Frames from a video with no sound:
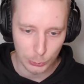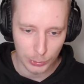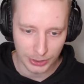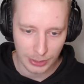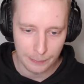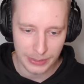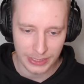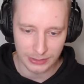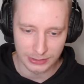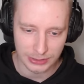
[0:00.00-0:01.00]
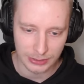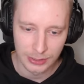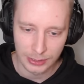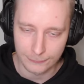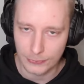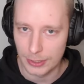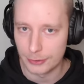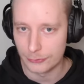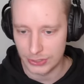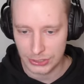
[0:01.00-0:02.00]
you want to come B and listen if they
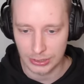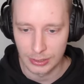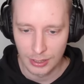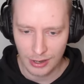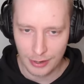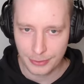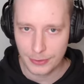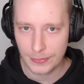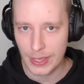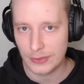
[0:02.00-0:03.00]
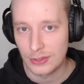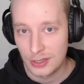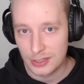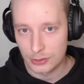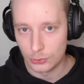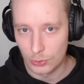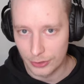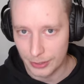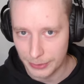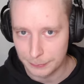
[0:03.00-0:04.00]
are rushing. Other than that, you
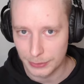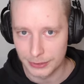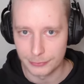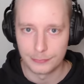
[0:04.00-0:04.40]
are a mid player.